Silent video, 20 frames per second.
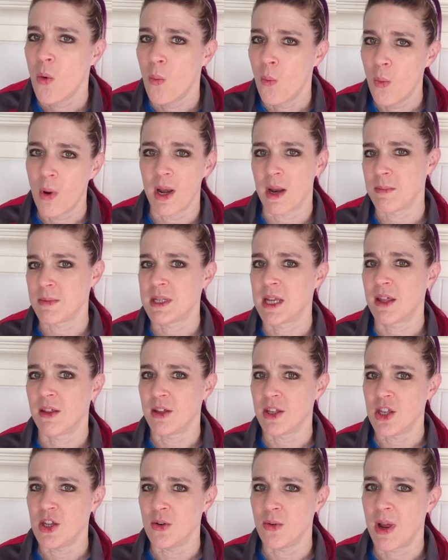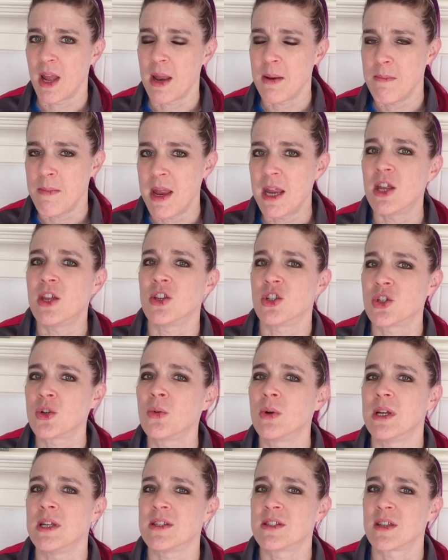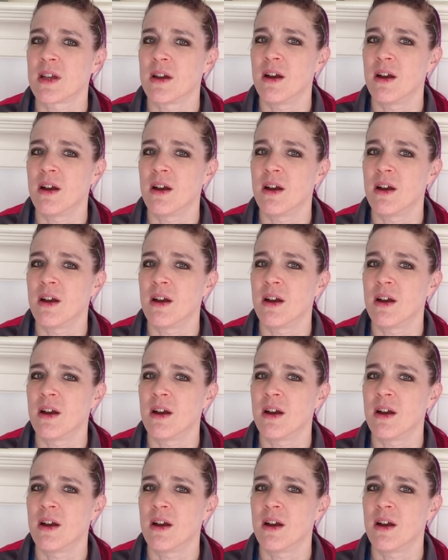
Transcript: what I'm telling you and make a choice